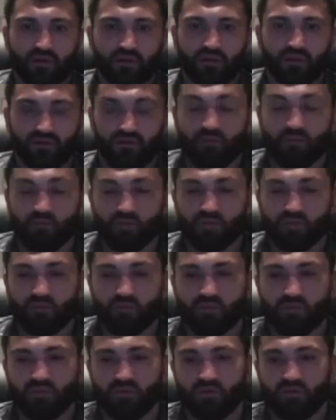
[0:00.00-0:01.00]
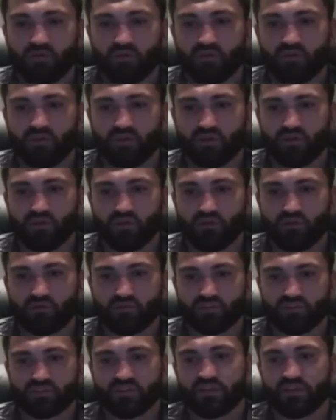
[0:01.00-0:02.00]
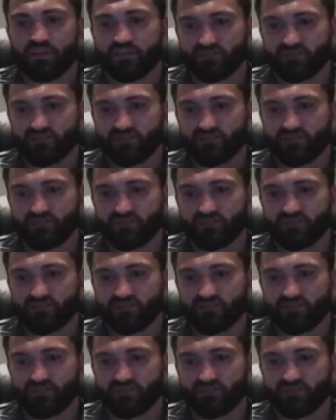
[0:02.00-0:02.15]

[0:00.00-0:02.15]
I'm gonna be in the coaches,